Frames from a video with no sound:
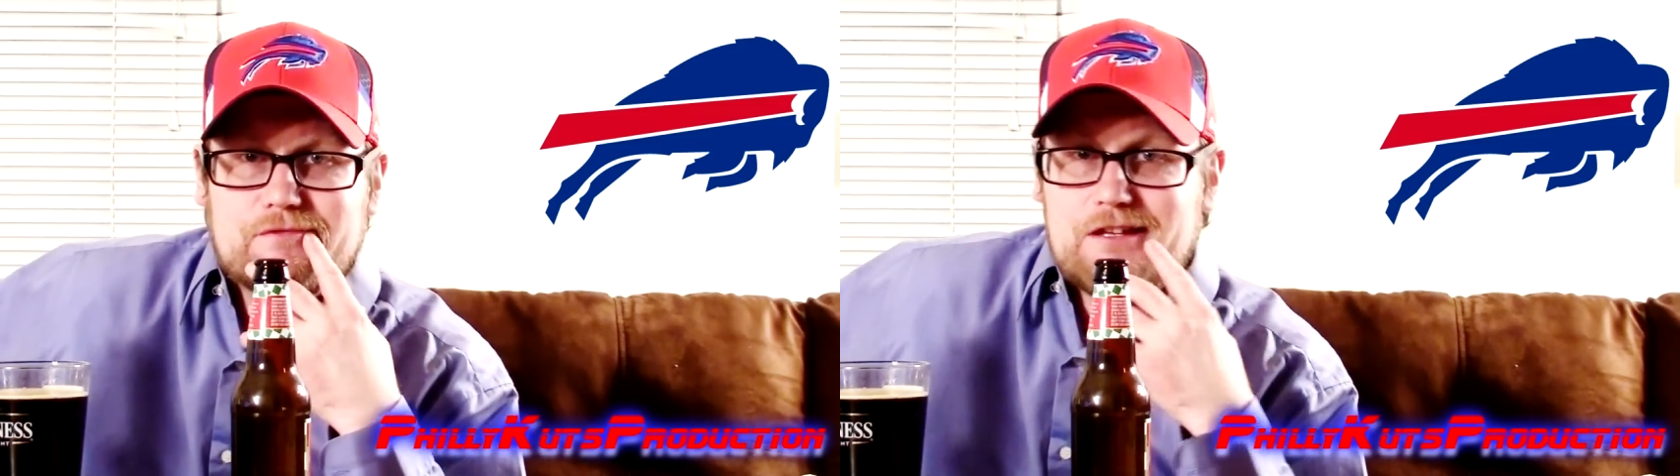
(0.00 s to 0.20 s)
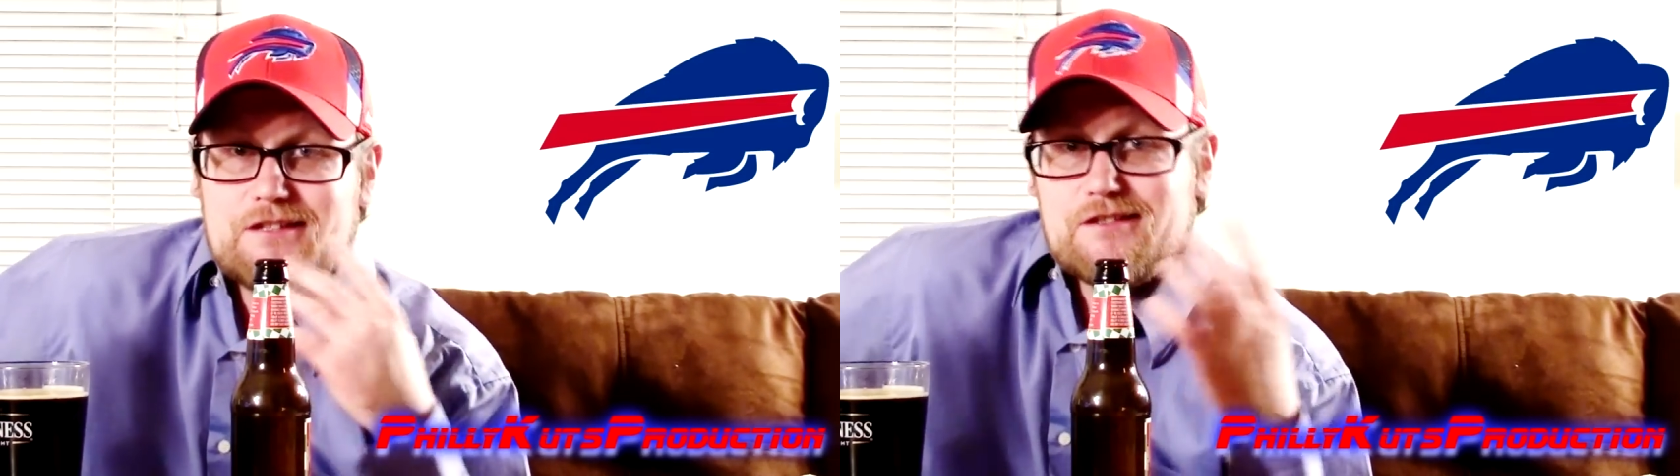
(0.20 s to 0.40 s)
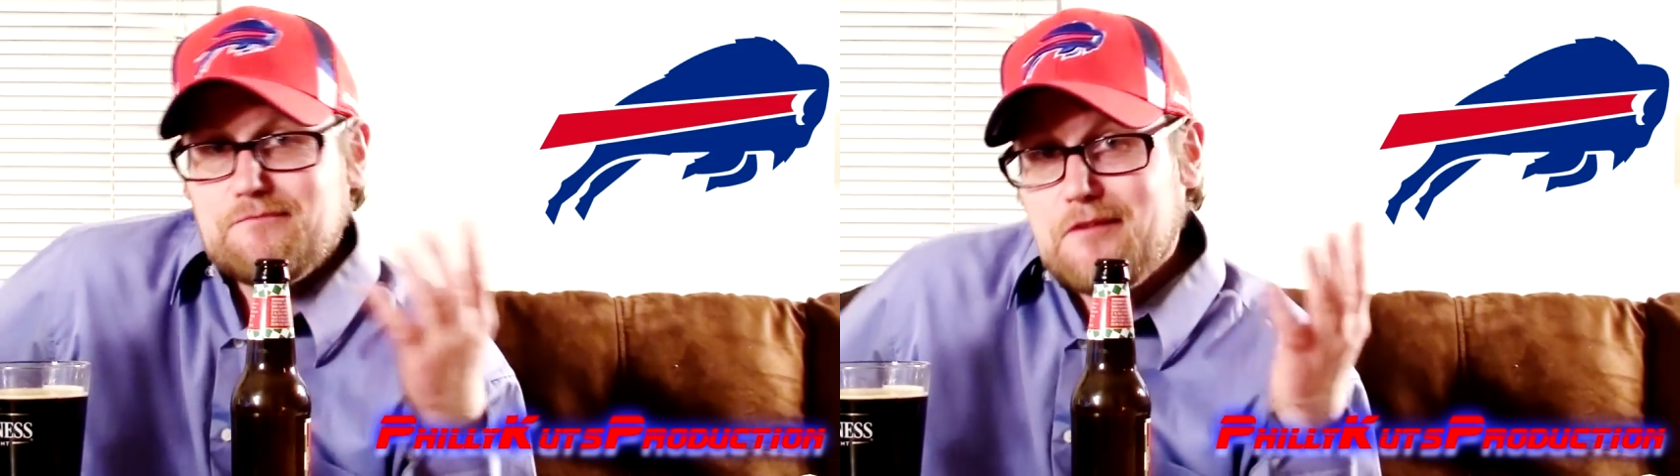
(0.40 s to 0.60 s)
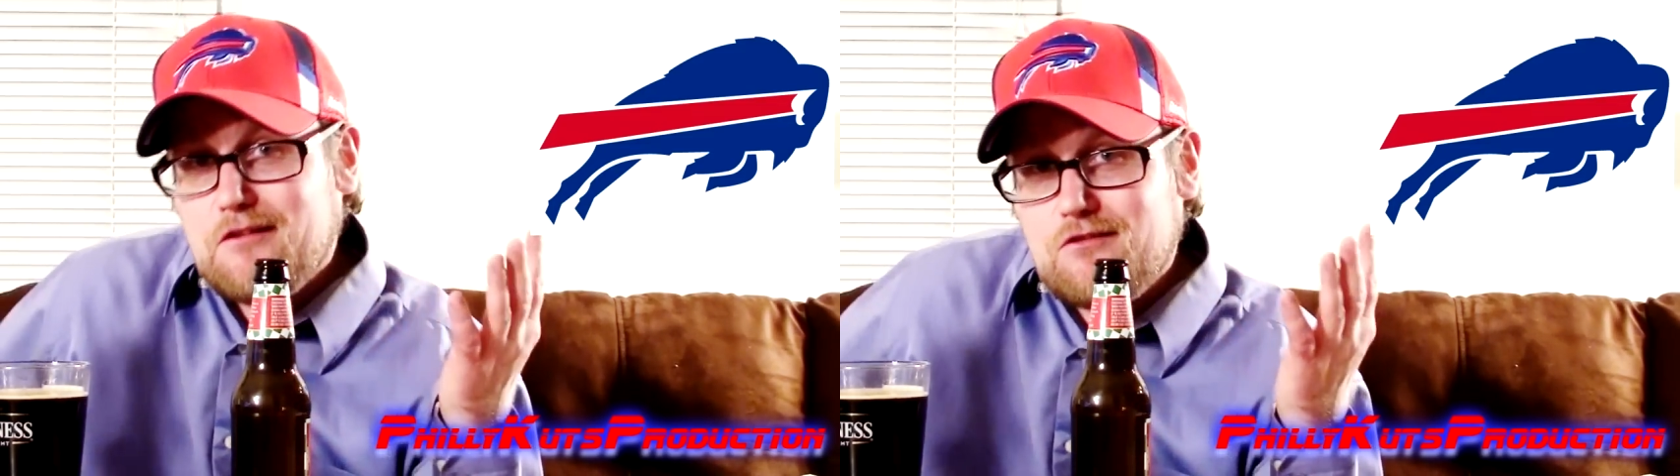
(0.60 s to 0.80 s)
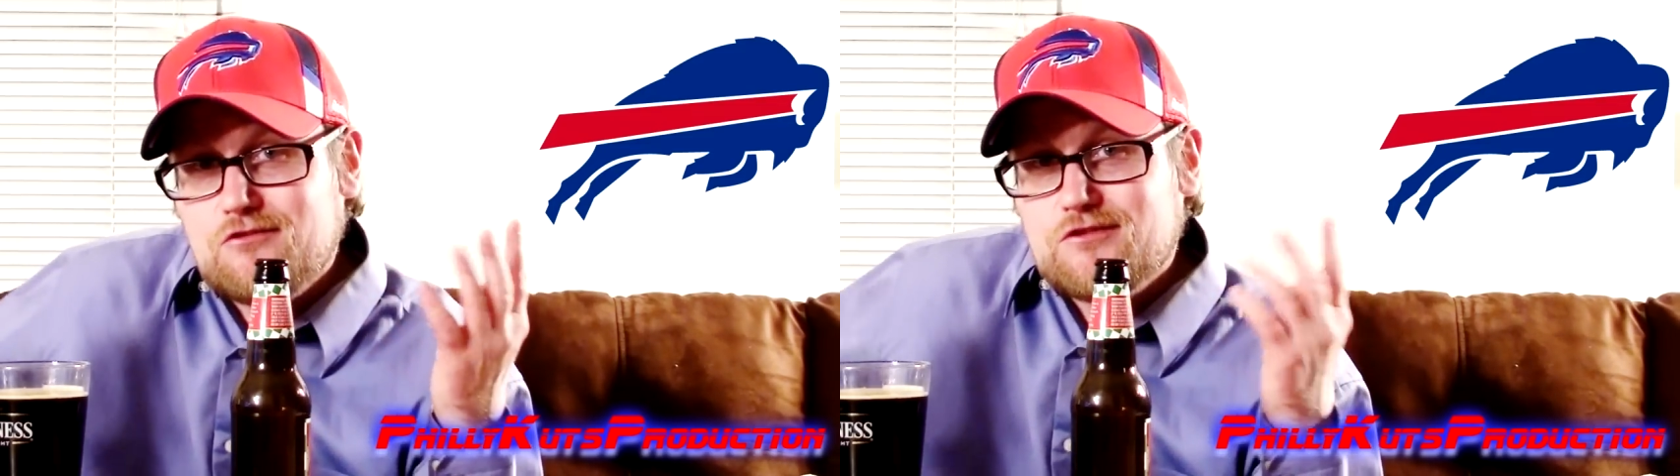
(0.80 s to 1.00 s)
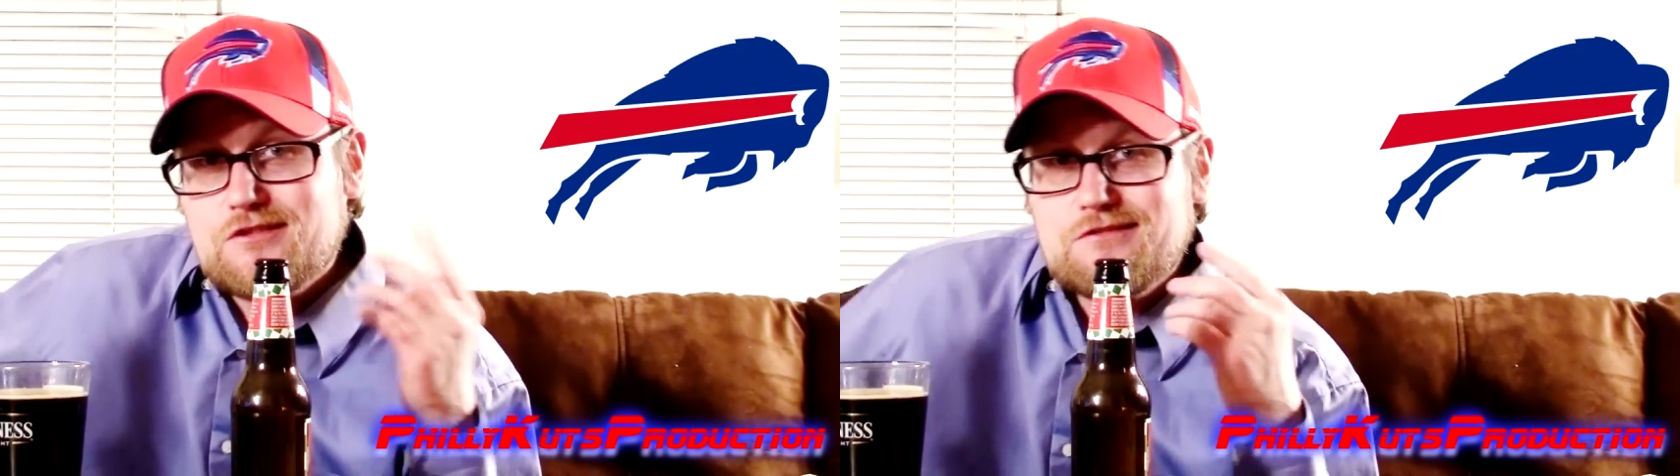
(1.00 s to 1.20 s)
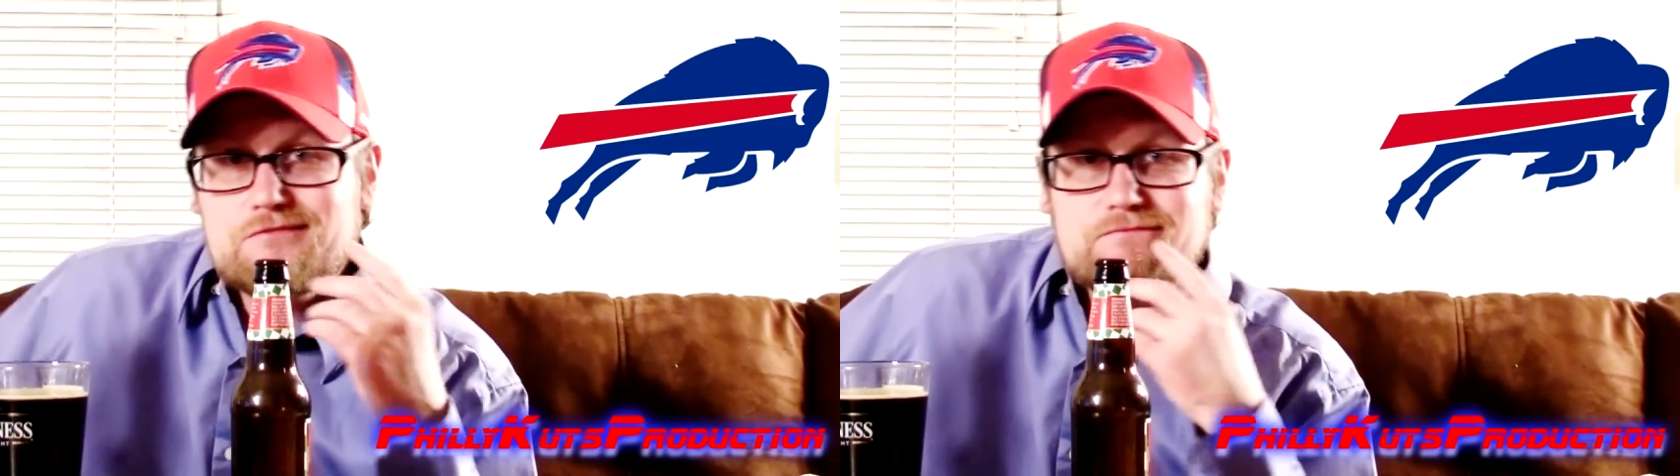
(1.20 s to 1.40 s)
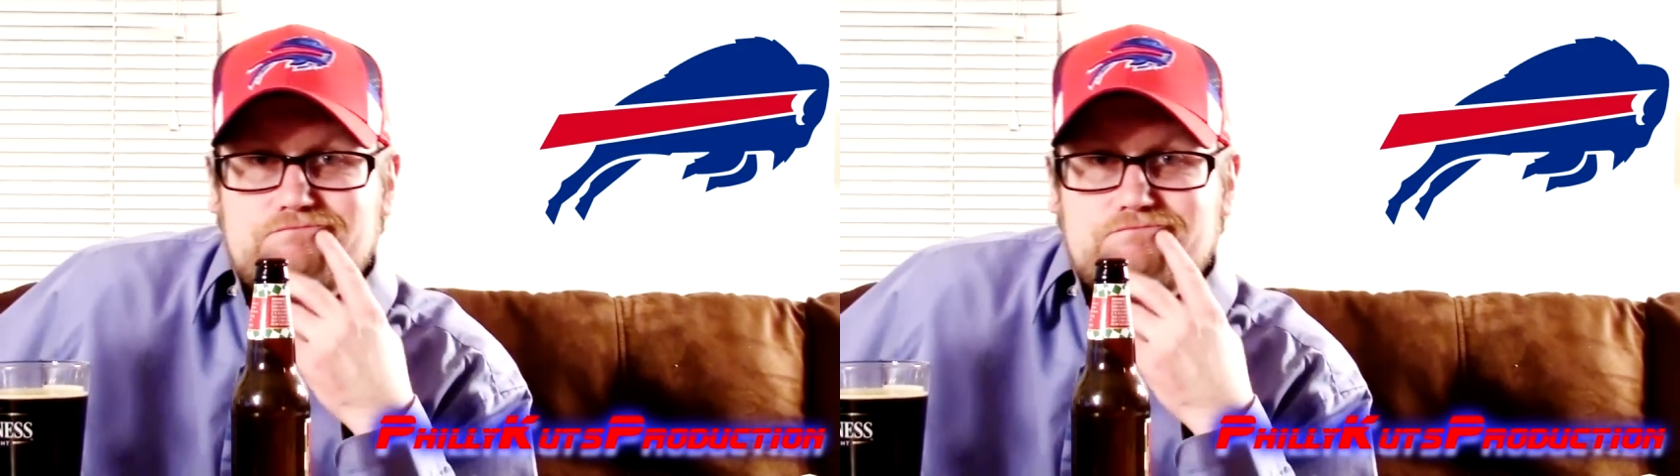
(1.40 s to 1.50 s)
that's the Bills.